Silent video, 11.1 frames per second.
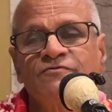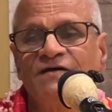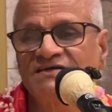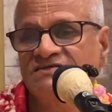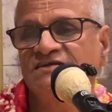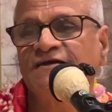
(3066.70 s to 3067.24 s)
means
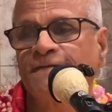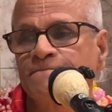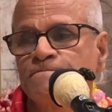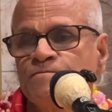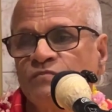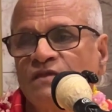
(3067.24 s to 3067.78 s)

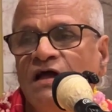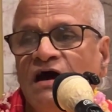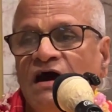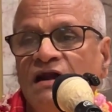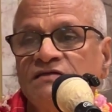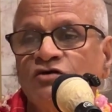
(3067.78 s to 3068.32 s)
fasting.
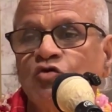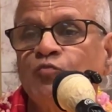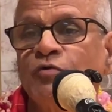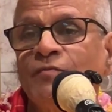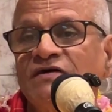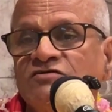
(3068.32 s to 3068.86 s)
Another
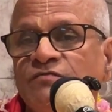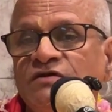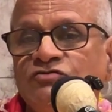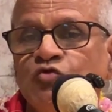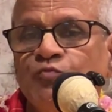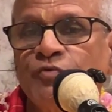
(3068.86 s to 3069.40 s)
Upavasa
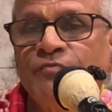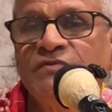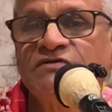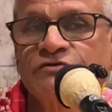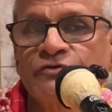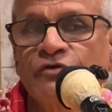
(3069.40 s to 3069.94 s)
means Upa
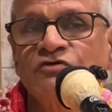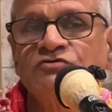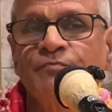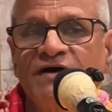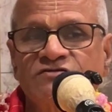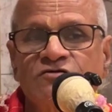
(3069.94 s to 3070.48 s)
means
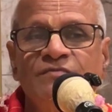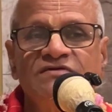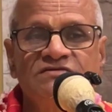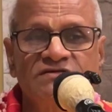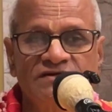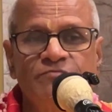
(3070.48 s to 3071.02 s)
close, Vasa
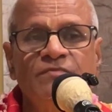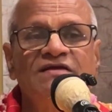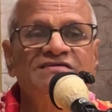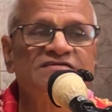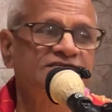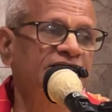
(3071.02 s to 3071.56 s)
means
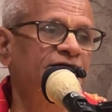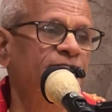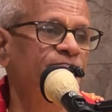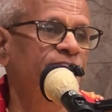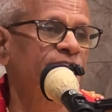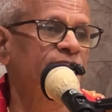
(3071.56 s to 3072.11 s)
remain, stay.
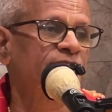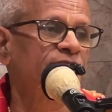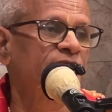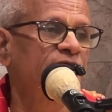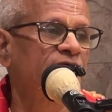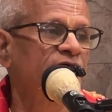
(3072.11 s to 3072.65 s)

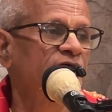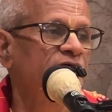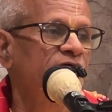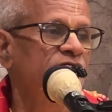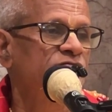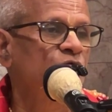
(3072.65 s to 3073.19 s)

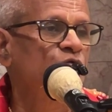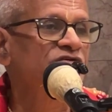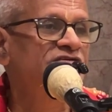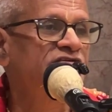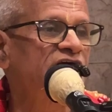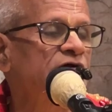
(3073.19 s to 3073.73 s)
So we
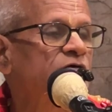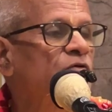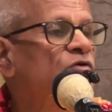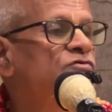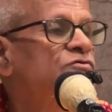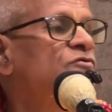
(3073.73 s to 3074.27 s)
stay
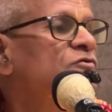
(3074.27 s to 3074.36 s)
close